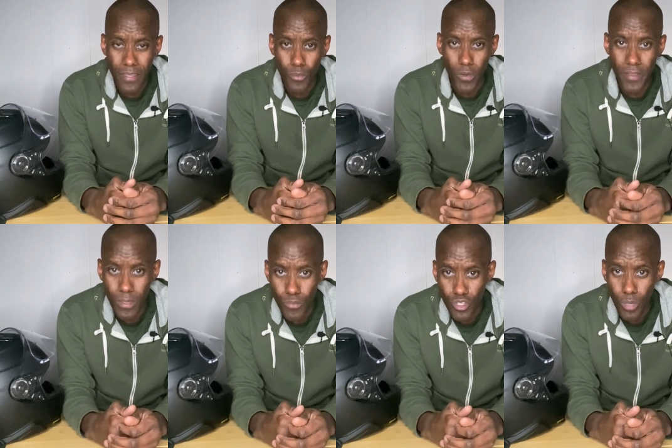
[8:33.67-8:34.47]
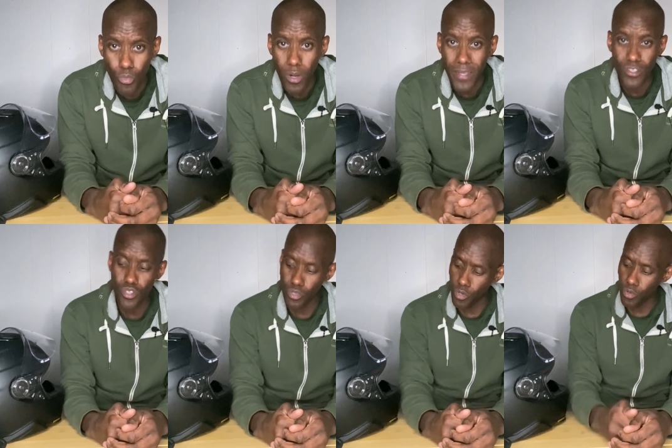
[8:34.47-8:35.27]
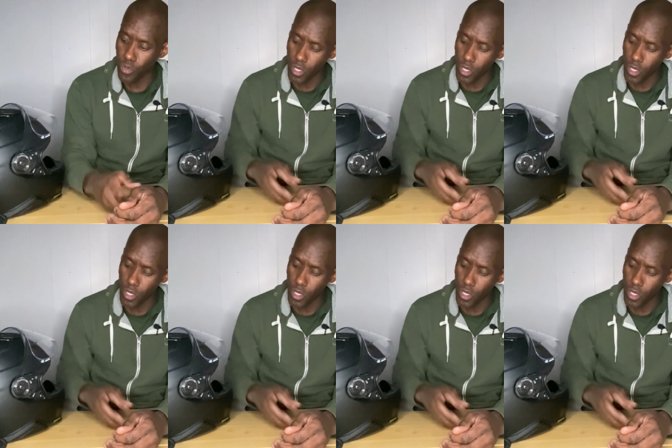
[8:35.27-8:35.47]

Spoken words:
with them somewhat. So